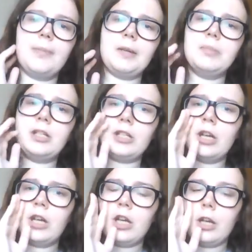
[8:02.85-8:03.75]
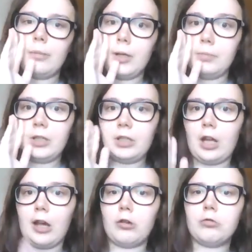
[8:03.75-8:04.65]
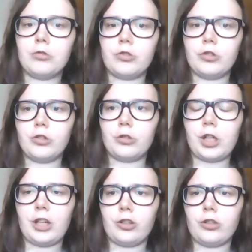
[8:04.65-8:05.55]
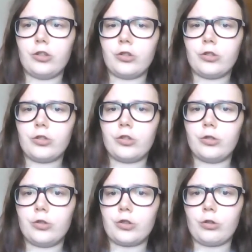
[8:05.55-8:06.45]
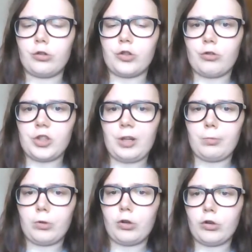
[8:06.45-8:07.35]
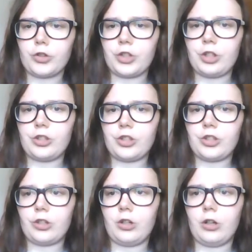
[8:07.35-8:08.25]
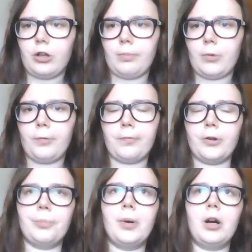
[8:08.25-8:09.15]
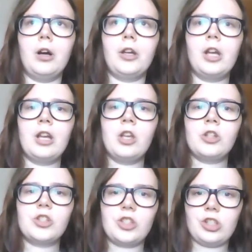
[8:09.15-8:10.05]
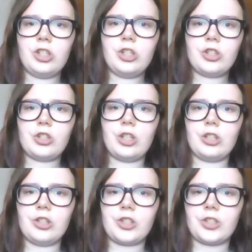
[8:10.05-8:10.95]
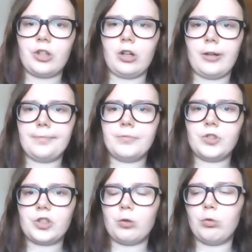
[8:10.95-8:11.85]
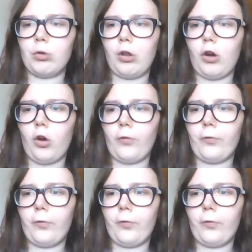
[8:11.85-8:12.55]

maybe now you can choose also some courses offered by SEAS, that is School of